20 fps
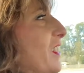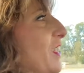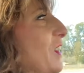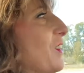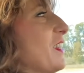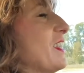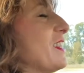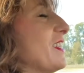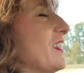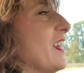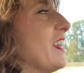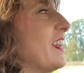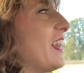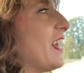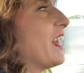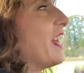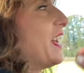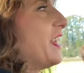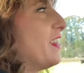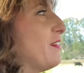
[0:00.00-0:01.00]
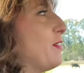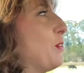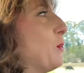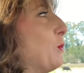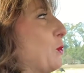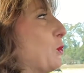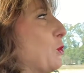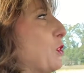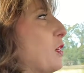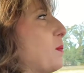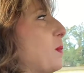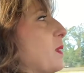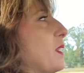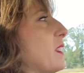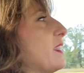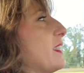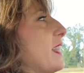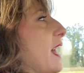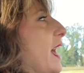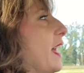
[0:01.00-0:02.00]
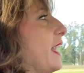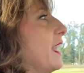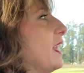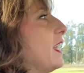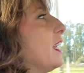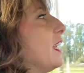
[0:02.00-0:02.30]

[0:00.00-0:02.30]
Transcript: You know, it's not that kind of ownership. It's that